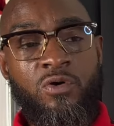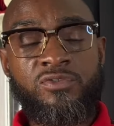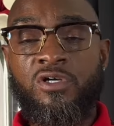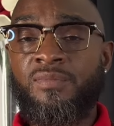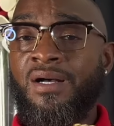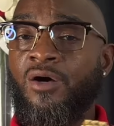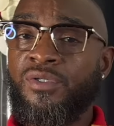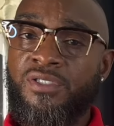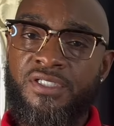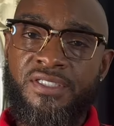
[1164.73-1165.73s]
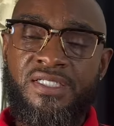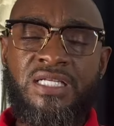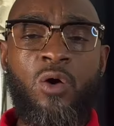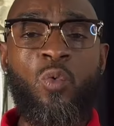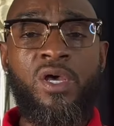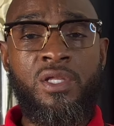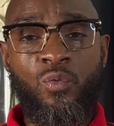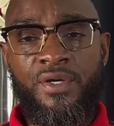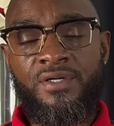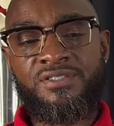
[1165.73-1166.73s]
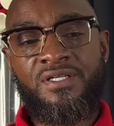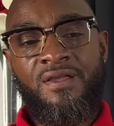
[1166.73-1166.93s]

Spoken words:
Talk about how good it is, how well it wears.